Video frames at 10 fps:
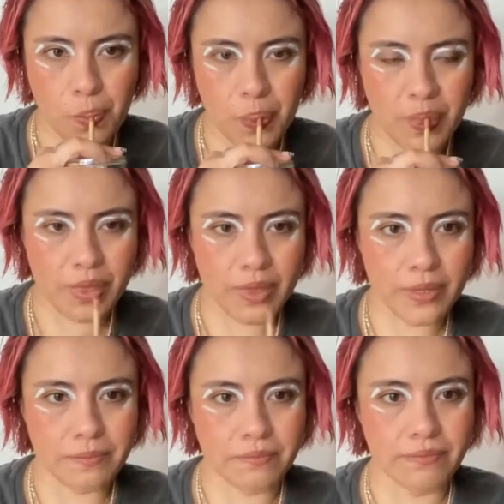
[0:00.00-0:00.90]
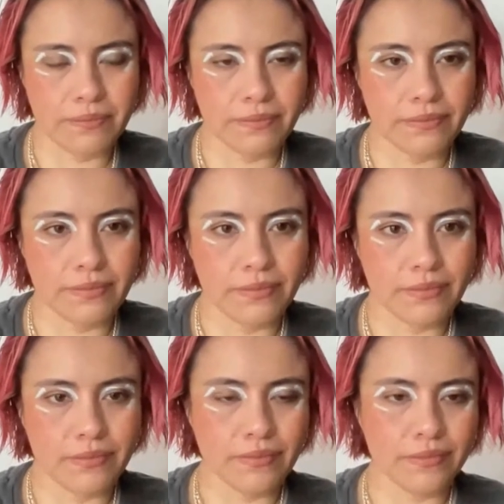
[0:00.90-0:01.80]

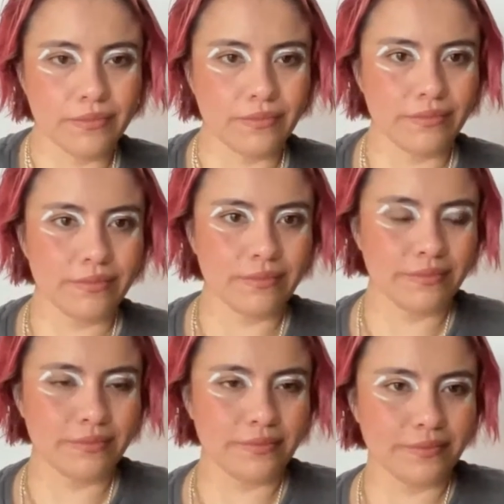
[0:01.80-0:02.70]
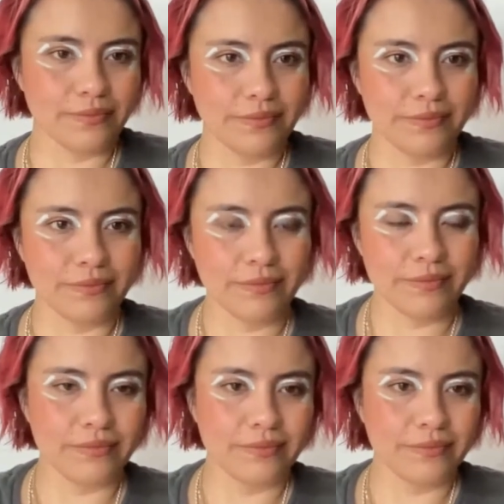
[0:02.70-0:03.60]

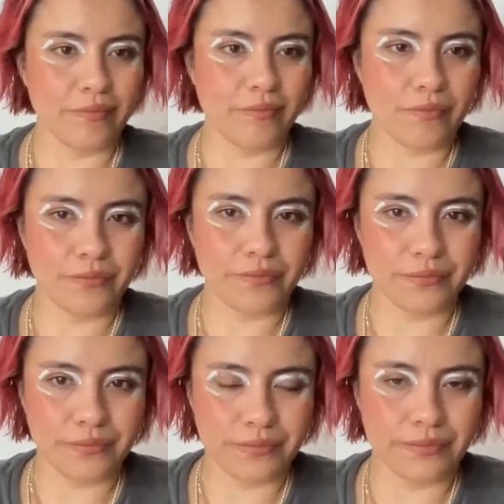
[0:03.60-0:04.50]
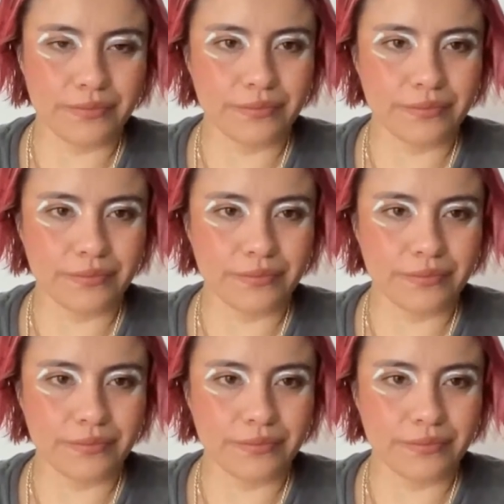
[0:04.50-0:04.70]
This person isn't speaking.